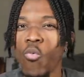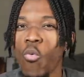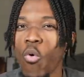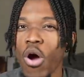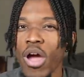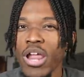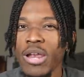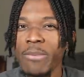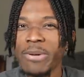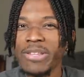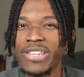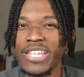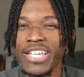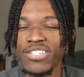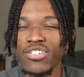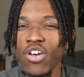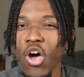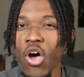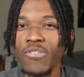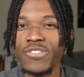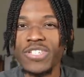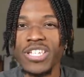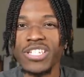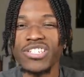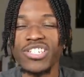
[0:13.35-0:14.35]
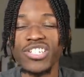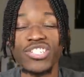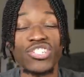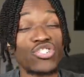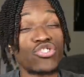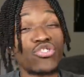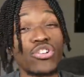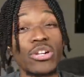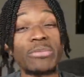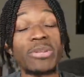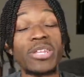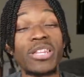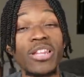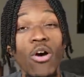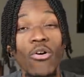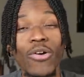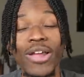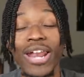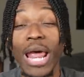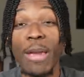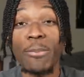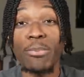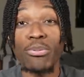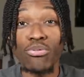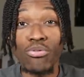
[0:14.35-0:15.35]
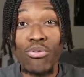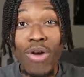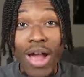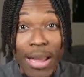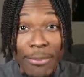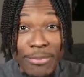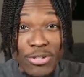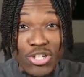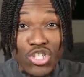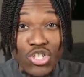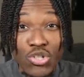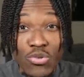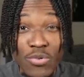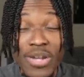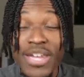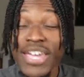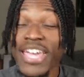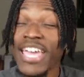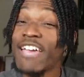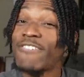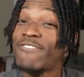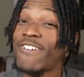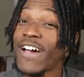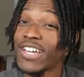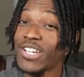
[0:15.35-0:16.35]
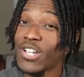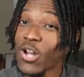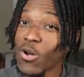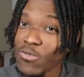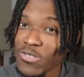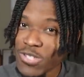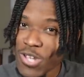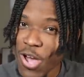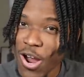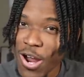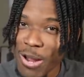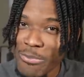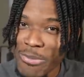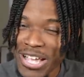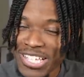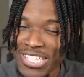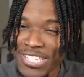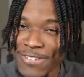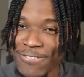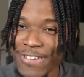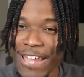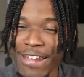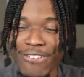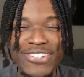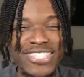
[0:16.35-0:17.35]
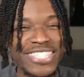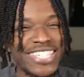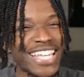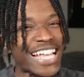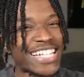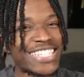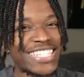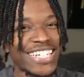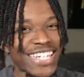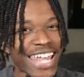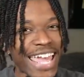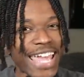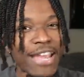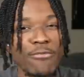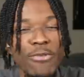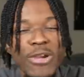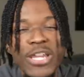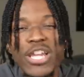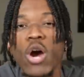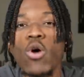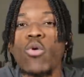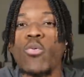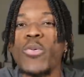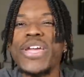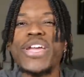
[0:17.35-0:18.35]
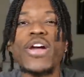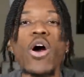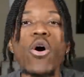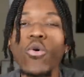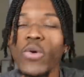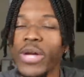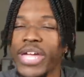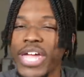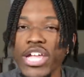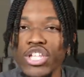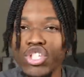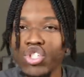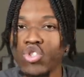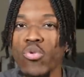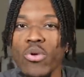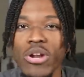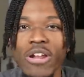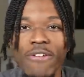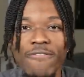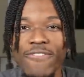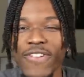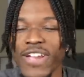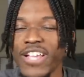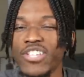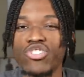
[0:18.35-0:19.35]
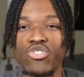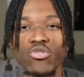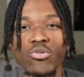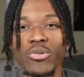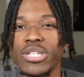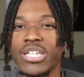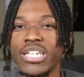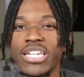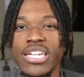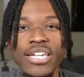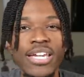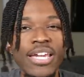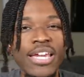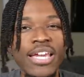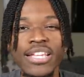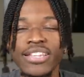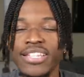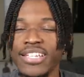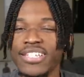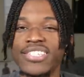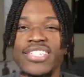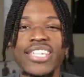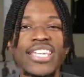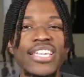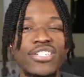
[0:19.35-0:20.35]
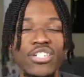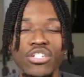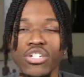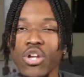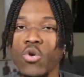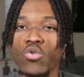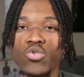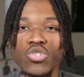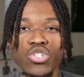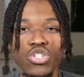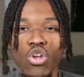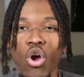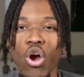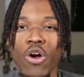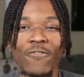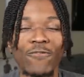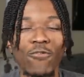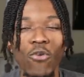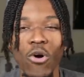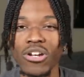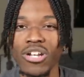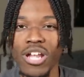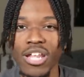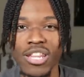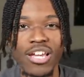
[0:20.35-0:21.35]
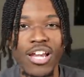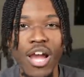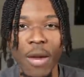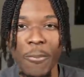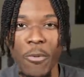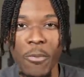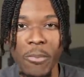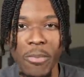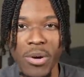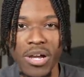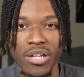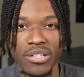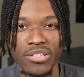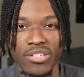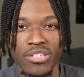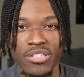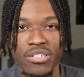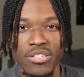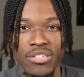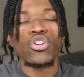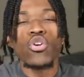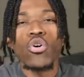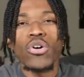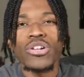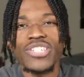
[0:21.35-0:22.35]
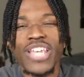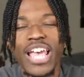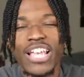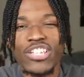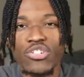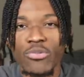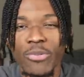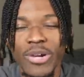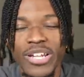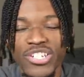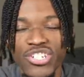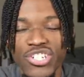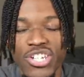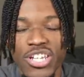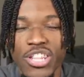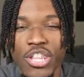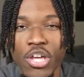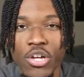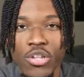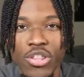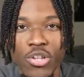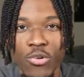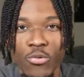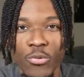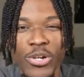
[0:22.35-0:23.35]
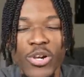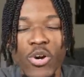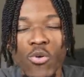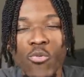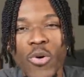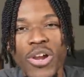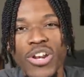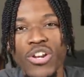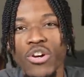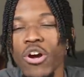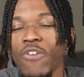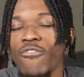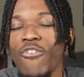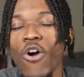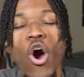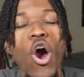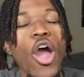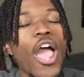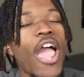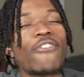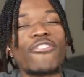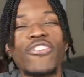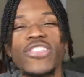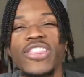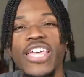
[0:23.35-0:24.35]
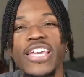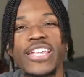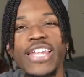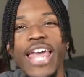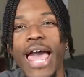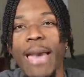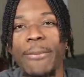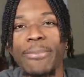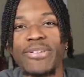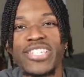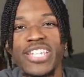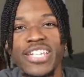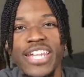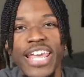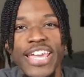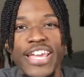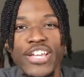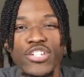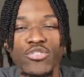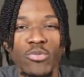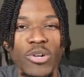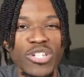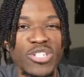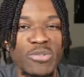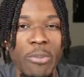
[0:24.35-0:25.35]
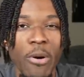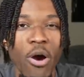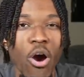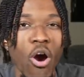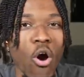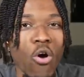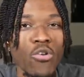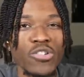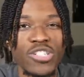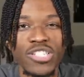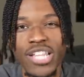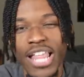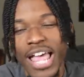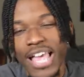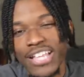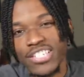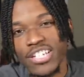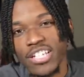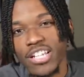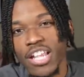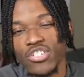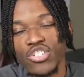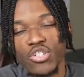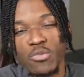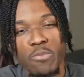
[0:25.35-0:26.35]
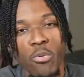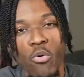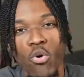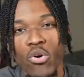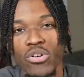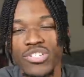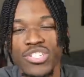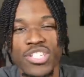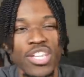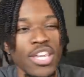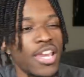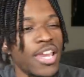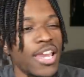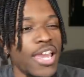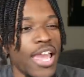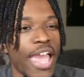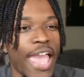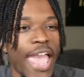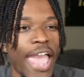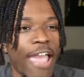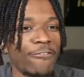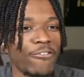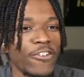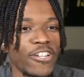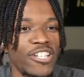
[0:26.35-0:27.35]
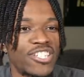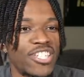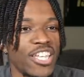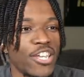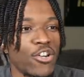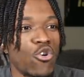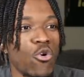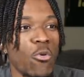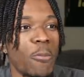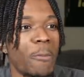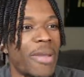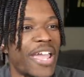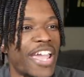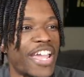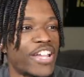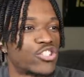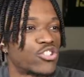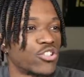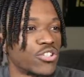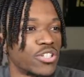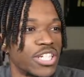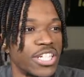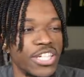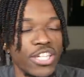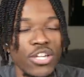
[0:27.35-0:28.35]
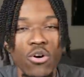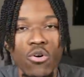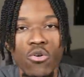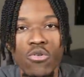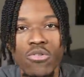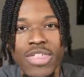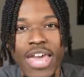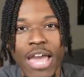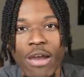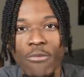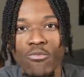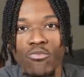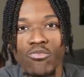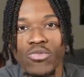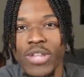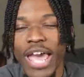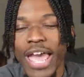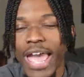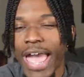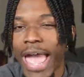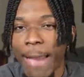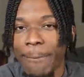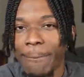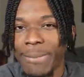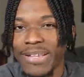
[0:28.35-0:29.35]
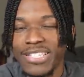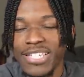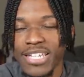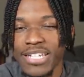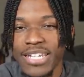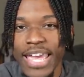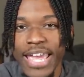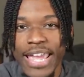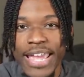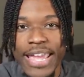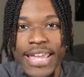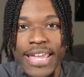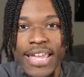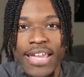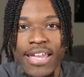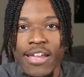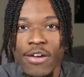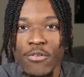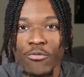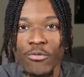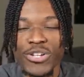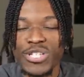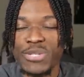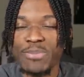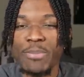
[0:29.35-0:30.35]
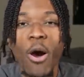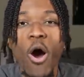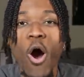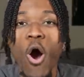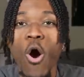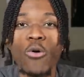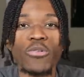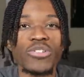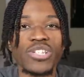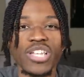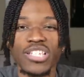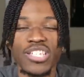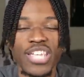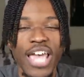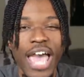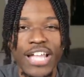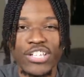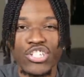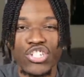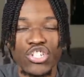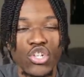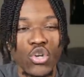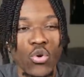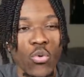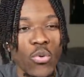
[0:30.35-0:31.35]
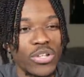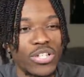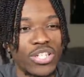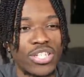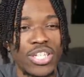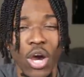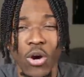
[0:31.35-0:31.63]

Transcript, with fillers: one, but this offseason is extremely long, and I promise you, if I don't talk about your favorite team today, we go, we gonna get to it eventually. The season don't start for another couple months. No exaggeration, the, the real winner of everything that happened today is Rich Paul slash Klutch Sports every single major deal that that happened today, Rich Paul was attached to it.